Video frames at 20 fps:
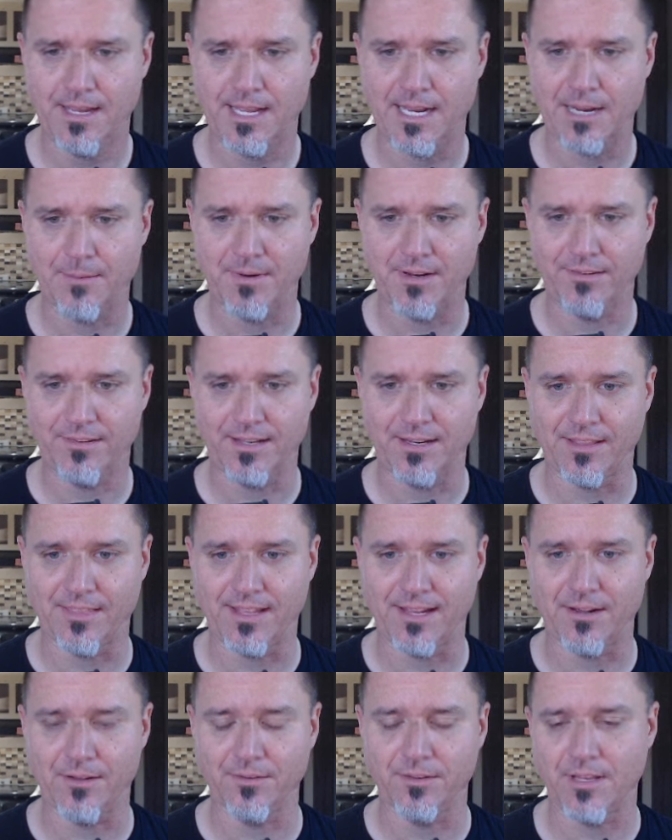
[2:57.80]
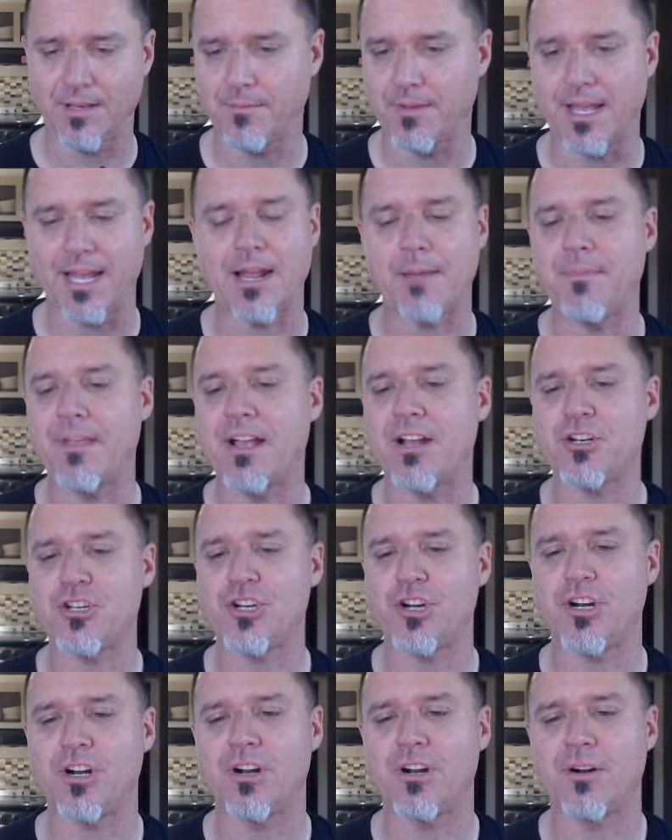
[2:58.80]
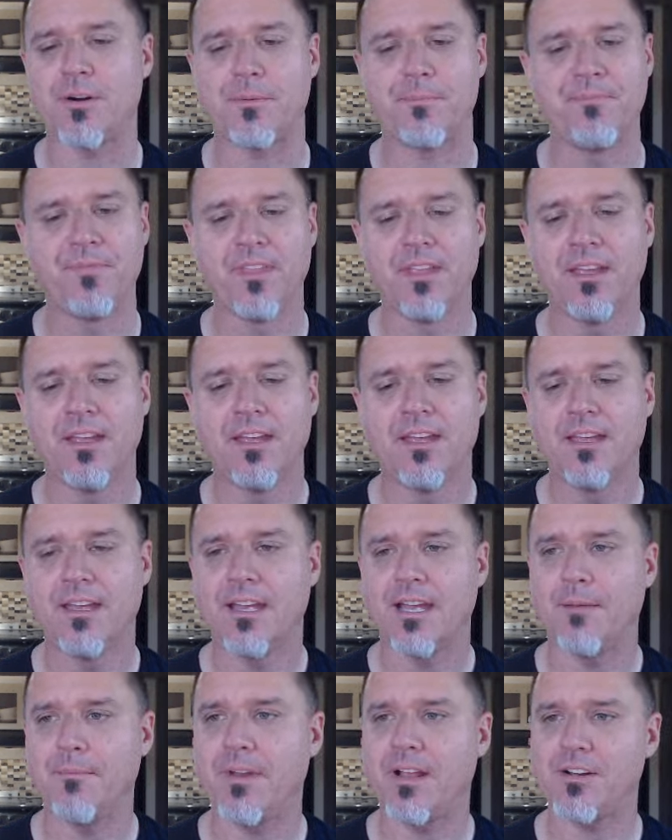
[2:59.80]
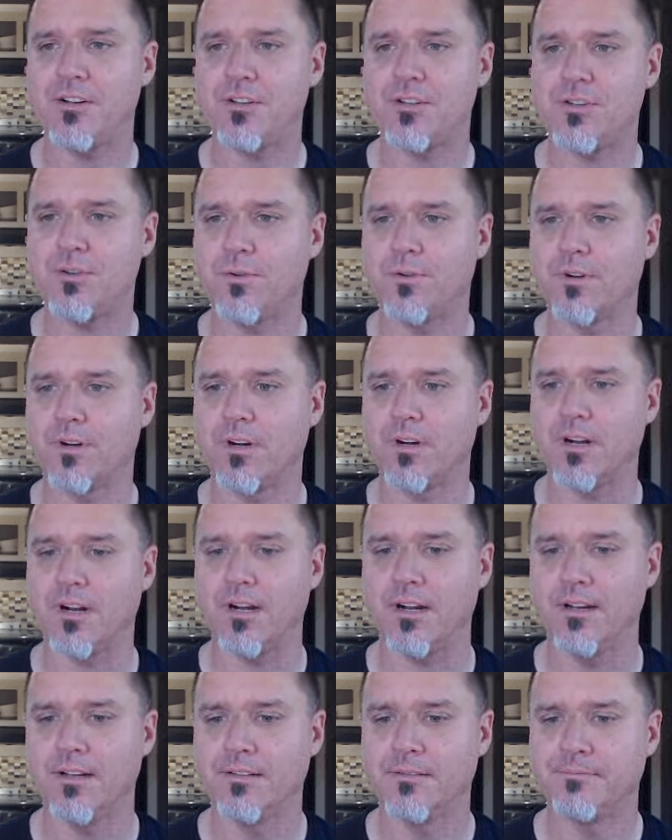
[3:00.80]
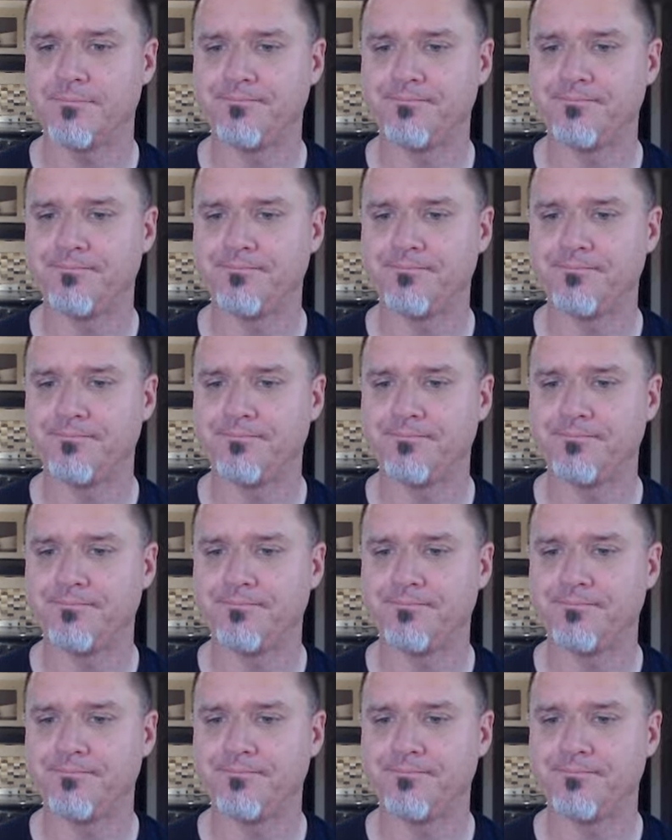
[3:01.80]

And I'm going to send a thousand. I'm, I'm not sure. I'm not sure.